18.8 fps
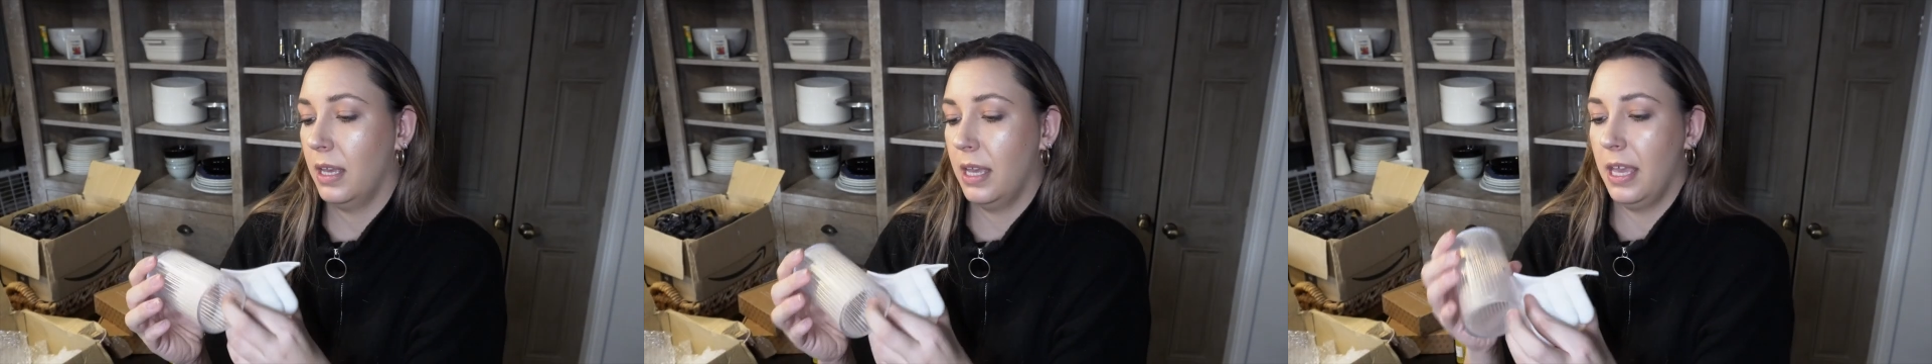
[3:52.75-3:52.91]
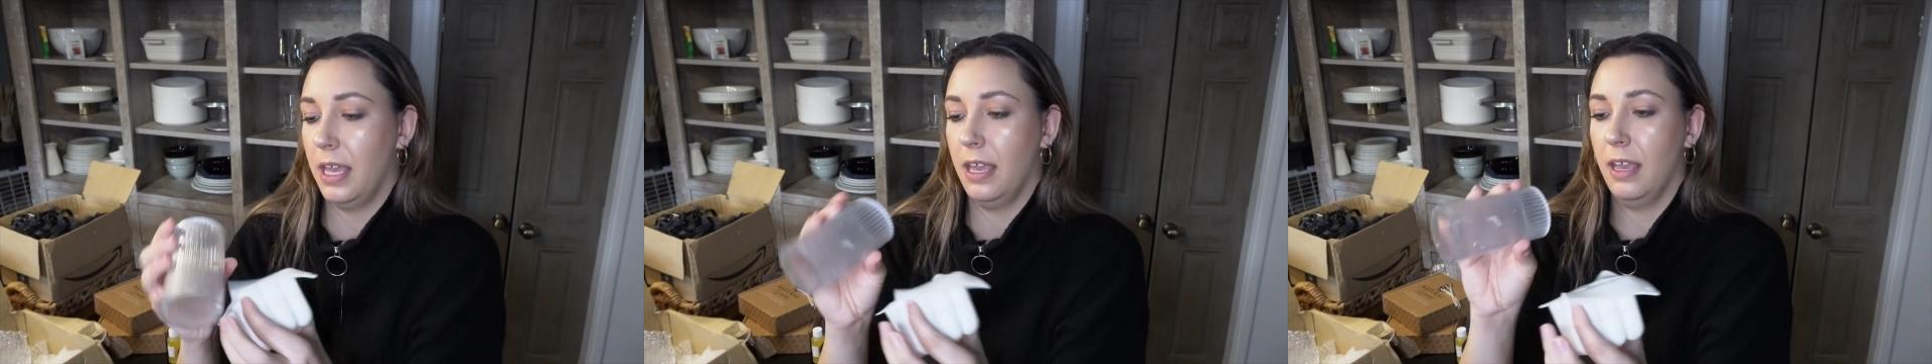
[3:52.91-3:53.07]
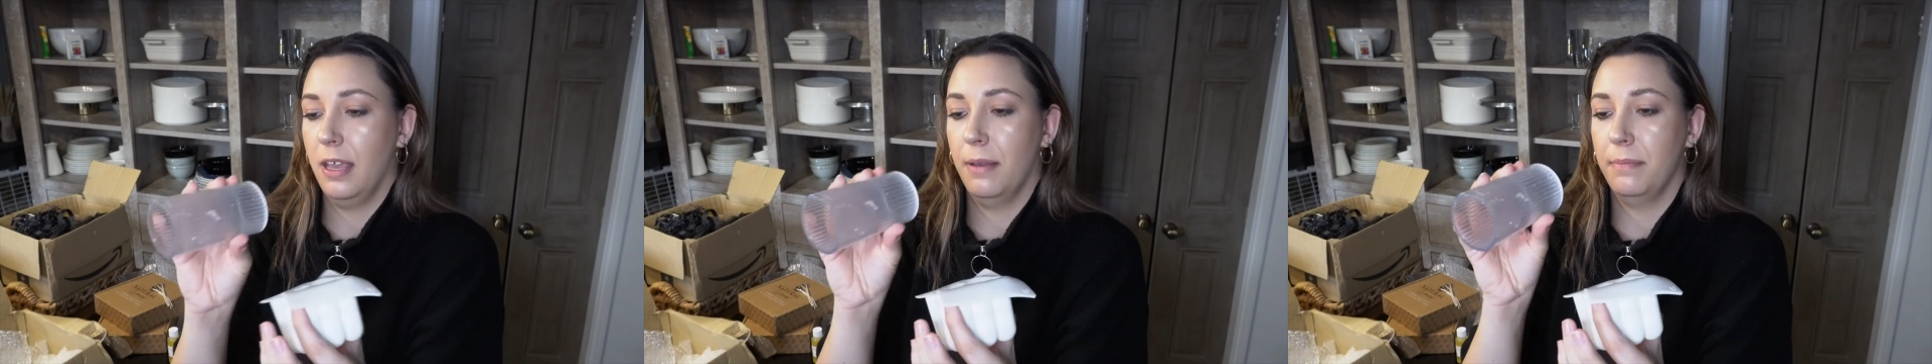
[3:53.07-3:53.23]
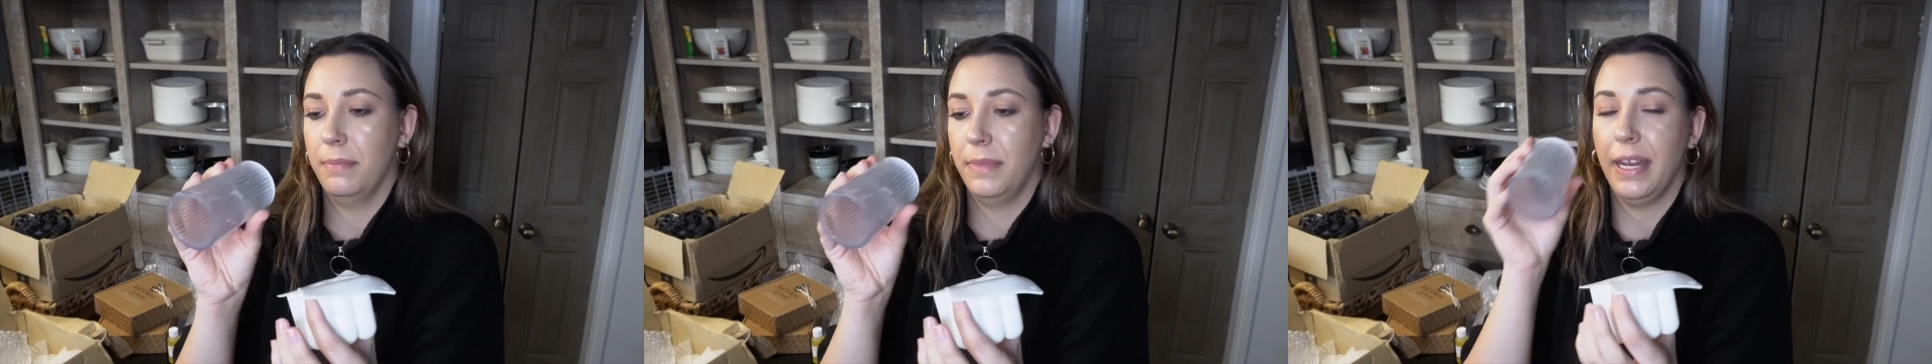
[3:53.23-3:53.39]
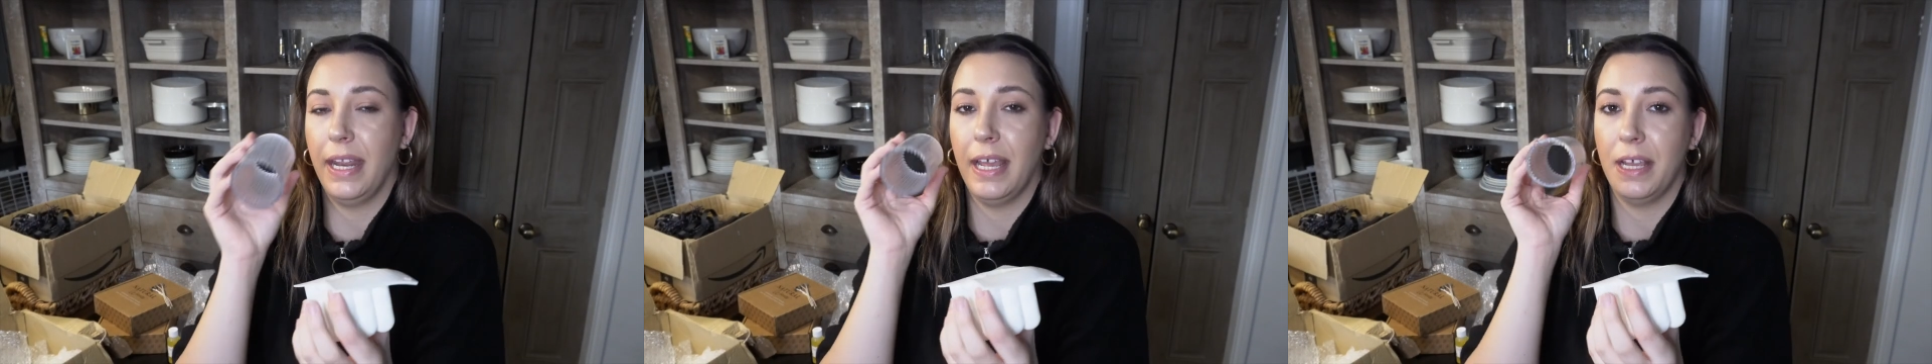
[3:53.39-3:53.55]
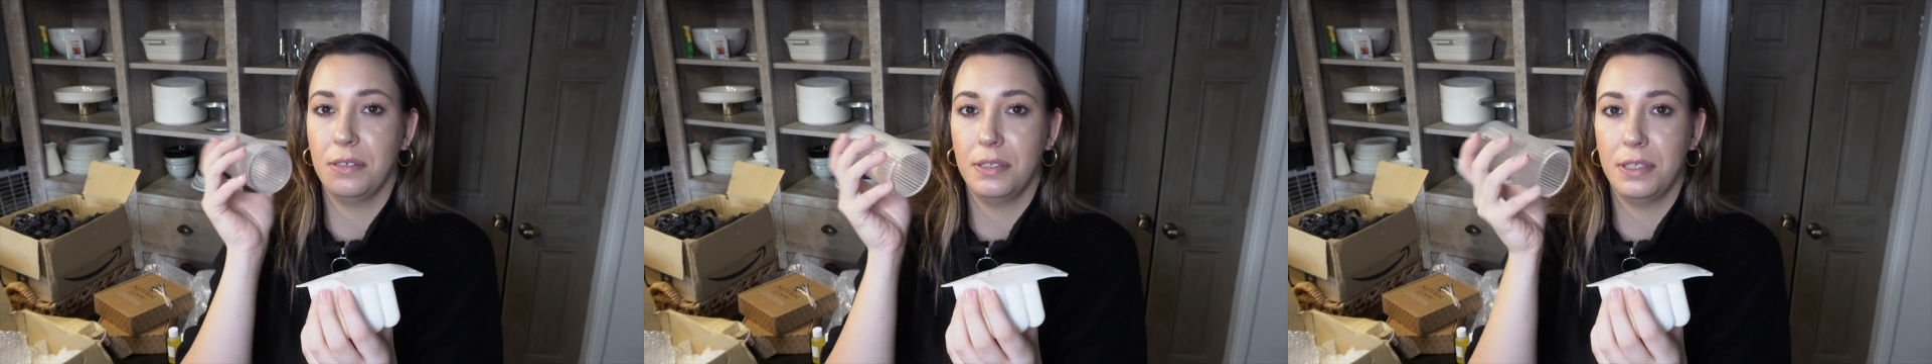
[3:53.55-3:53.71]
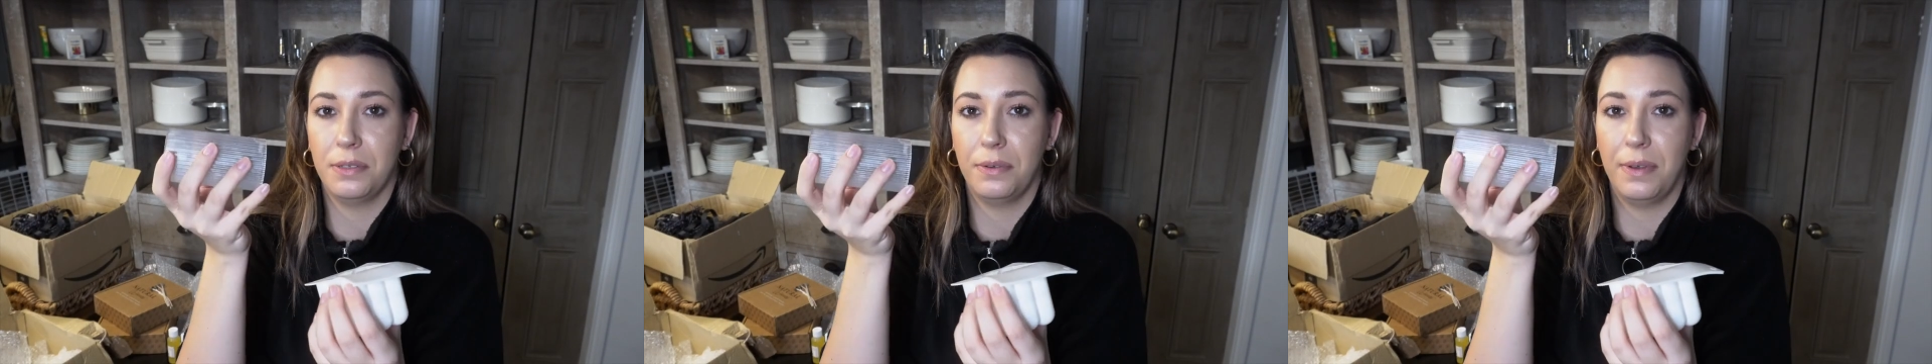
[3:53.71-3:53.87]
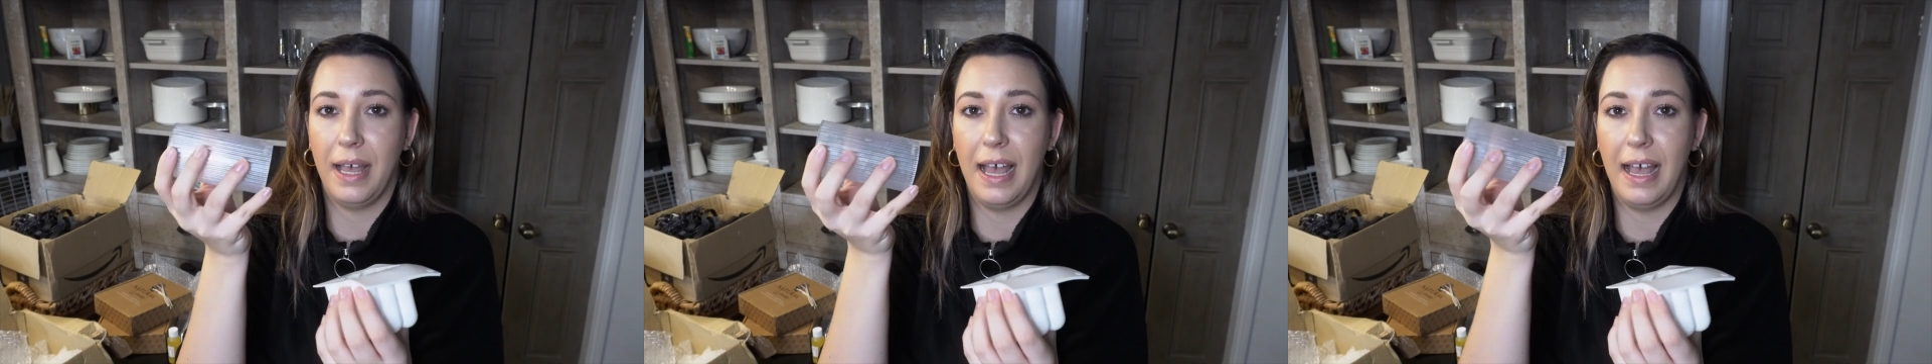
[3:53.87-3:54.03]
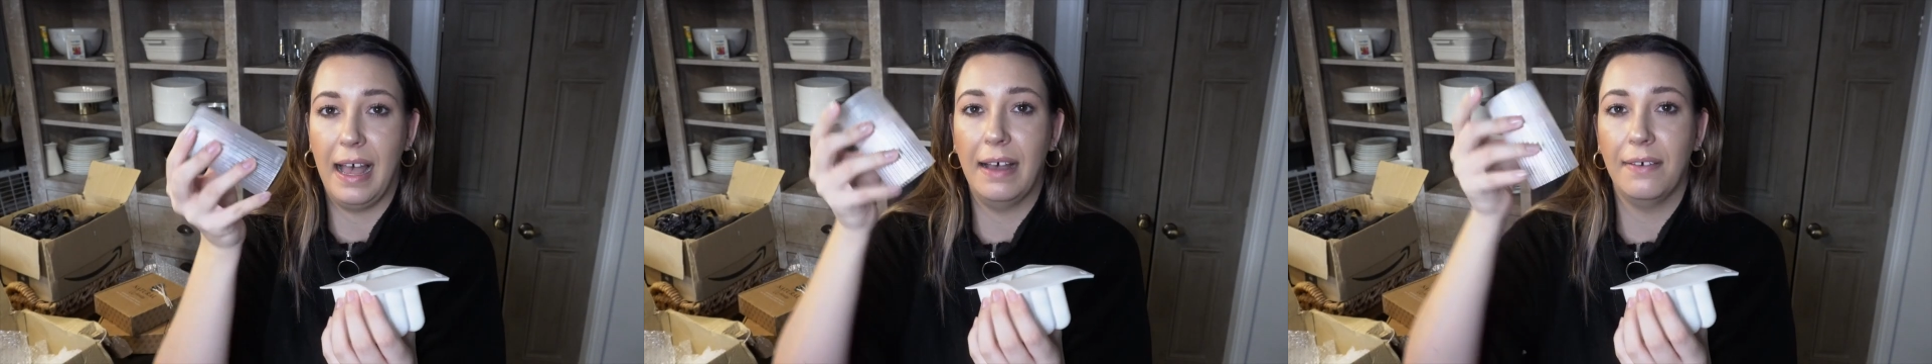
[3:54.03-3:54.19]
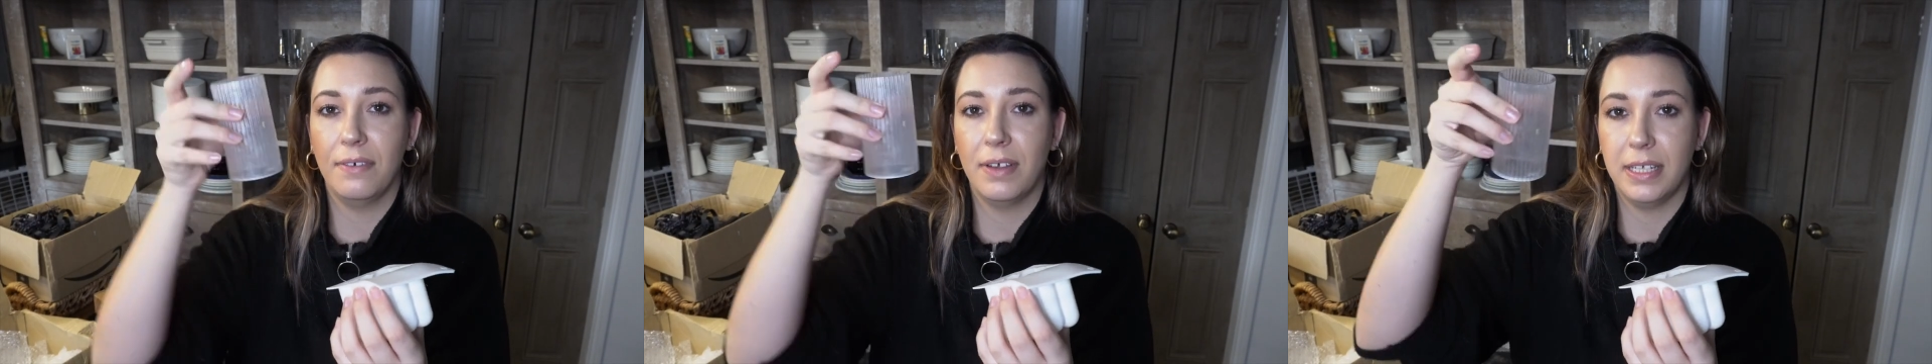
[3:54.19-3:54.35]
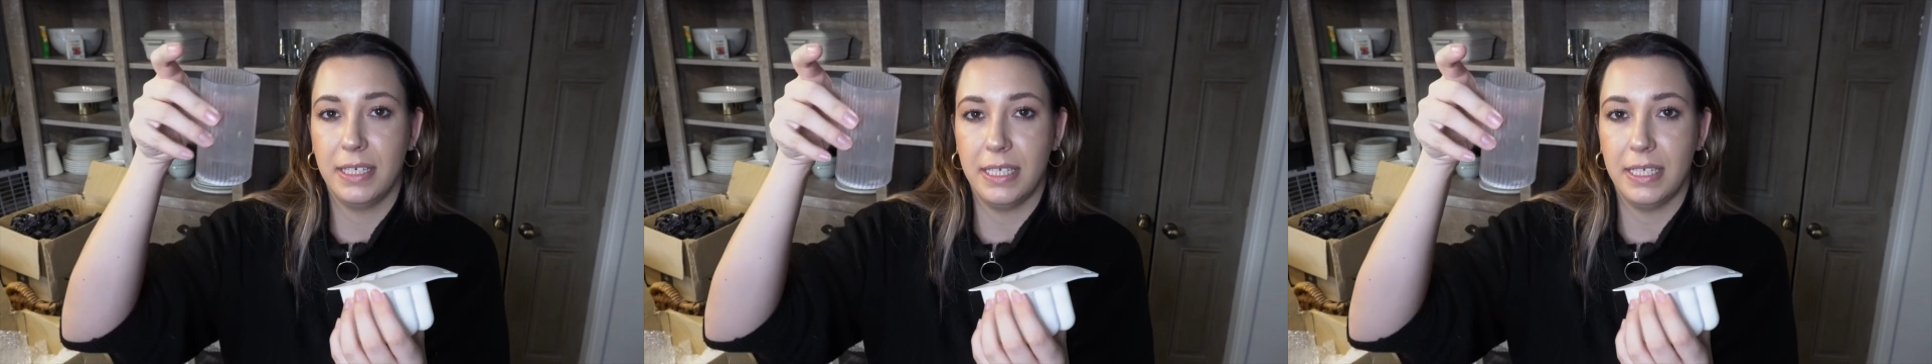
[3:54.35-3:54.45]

then I also have